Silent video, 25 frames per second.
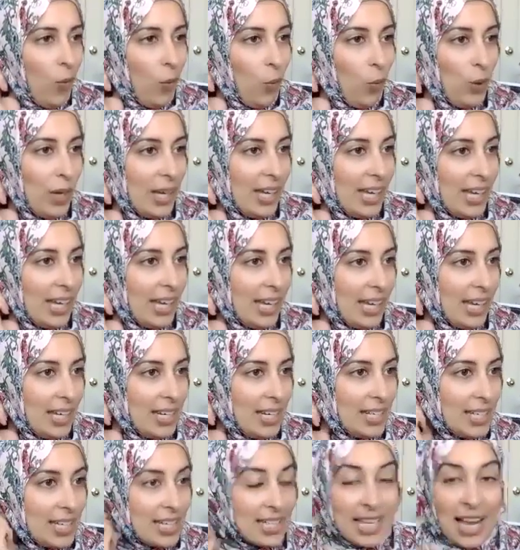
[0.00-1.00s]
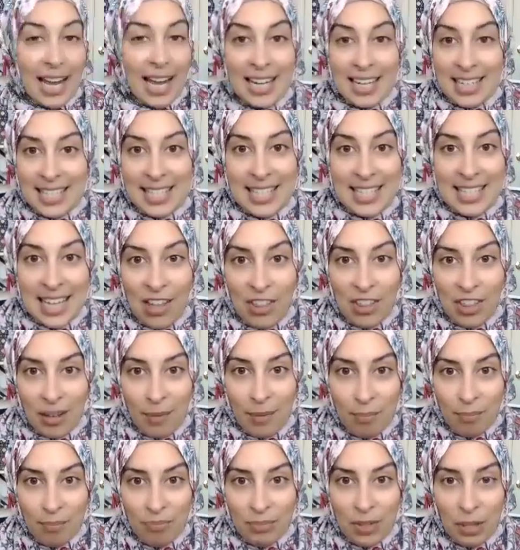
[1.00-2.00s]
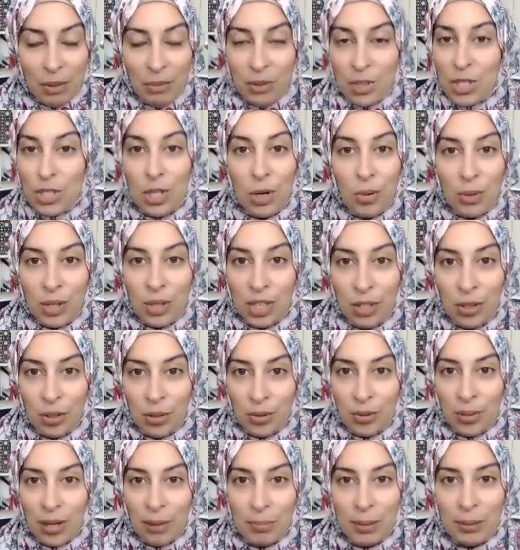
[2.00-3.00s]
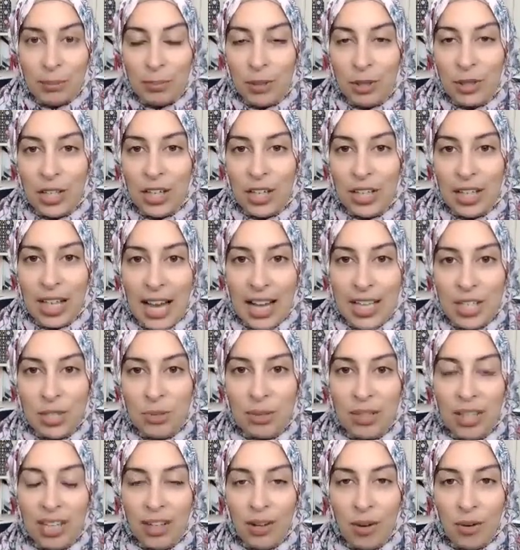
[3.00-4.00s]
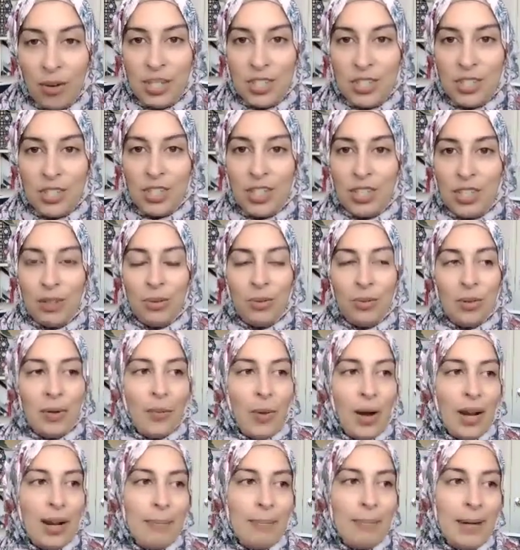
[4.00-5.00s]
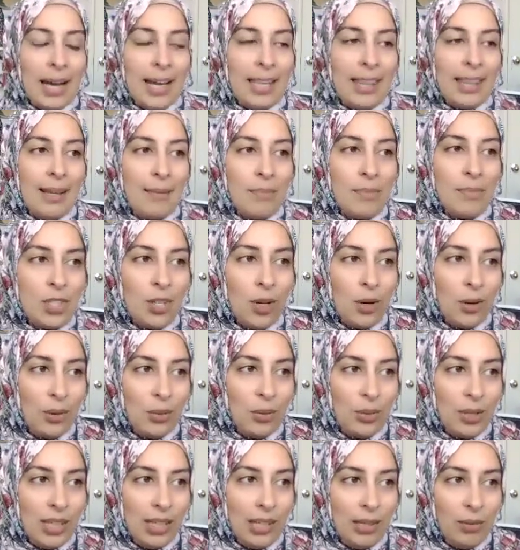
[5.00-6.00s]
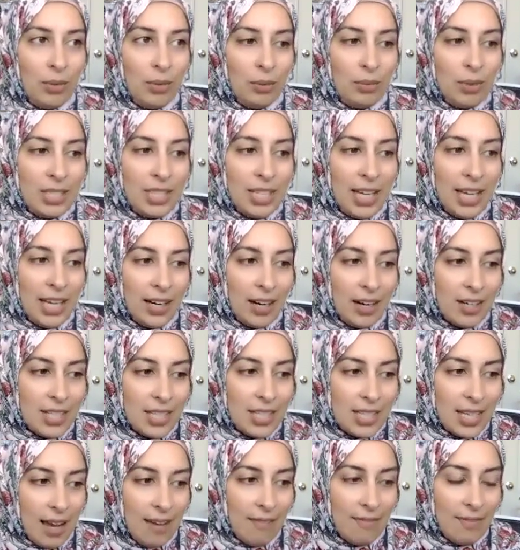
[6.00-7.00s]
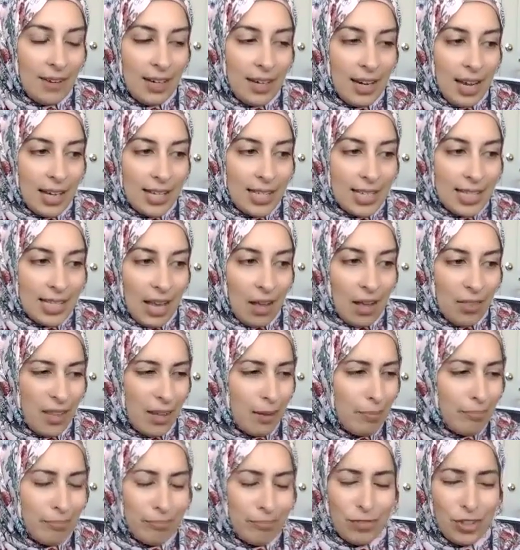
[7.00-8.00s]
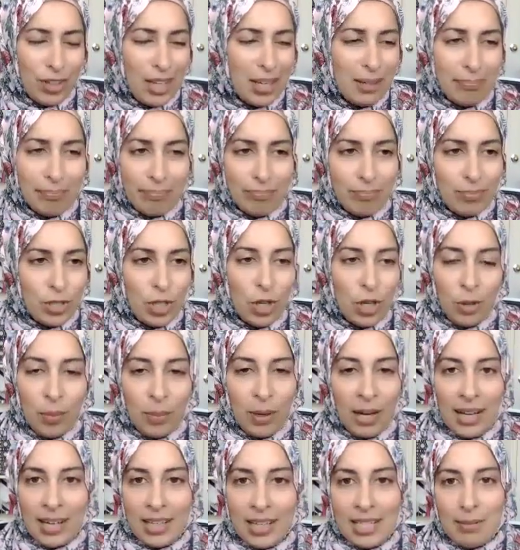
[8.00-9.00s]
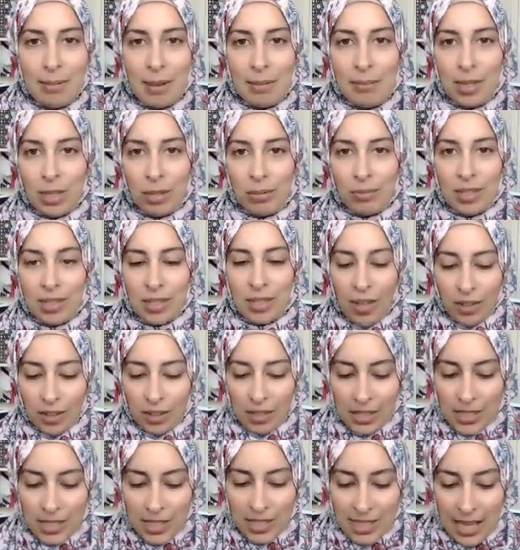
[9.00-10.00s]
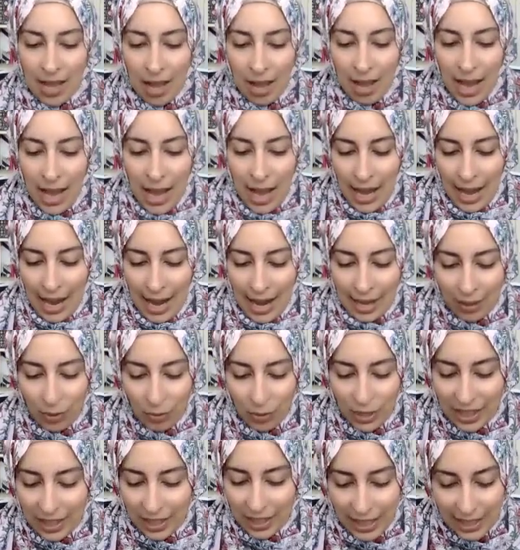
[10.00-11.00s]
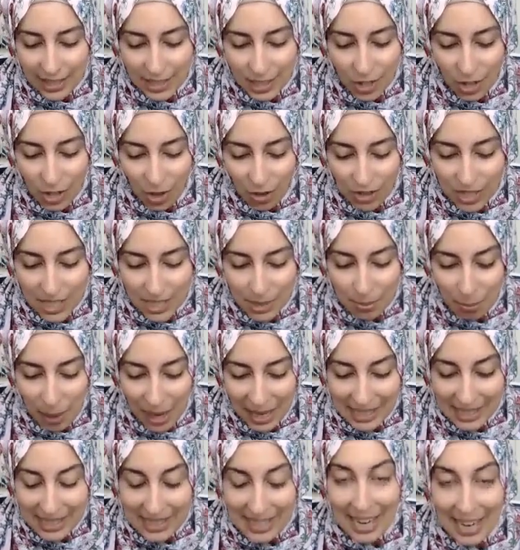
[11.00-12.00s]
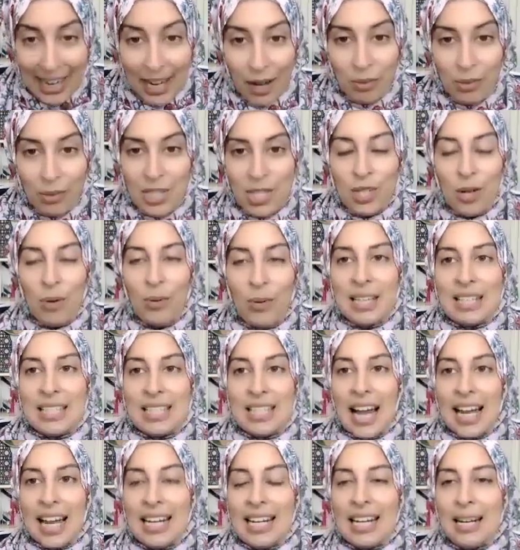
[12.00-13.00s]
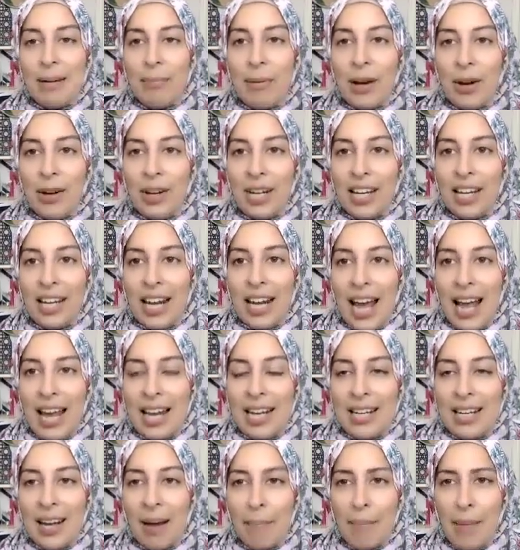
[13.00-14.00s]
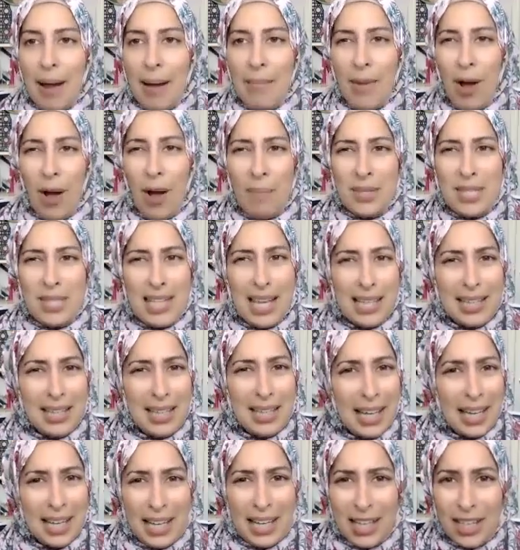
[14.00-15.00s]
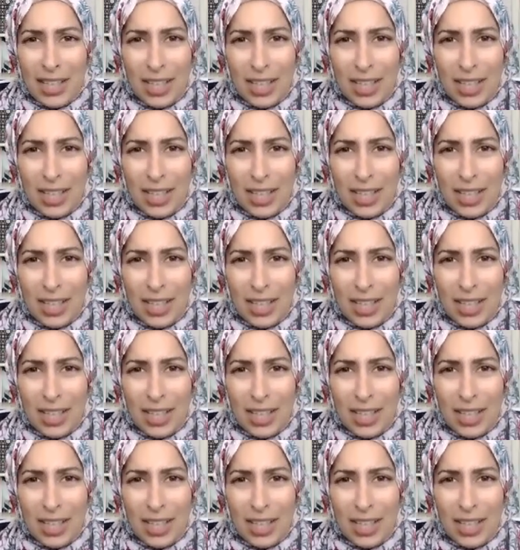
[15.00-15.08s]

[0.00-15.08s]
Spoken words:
we decided to sell them. They were so cute. And people in our class were like, oh, these are cute. We want to buy them. So we would take our stuff and sell them for like $2, maybe $3. And then we collected all this money, and I was so excited about it. And my mom said, like,